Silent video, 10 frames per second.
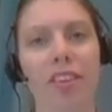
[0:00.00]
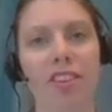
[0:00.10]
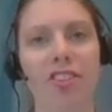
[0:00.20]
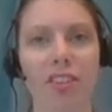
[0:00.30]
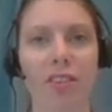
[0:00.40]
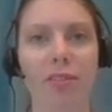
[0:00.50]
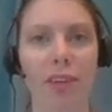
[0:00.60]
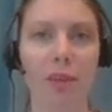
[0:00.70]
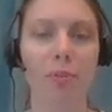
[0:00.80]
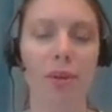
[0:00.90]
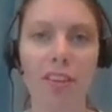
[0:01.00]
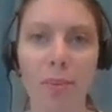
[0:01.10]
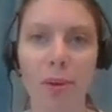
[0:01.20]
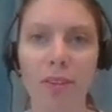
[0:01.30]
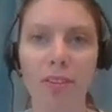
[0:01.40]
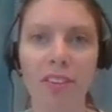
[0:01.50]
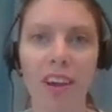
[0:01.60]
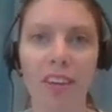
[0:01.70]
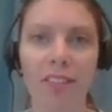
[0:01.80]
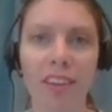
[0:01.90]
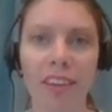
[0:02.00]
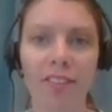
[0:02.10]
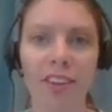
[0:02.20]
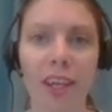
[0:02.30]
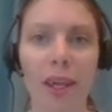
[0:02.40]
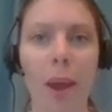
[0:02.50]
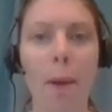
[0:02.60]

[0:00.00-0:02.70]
the general writing principles of delivering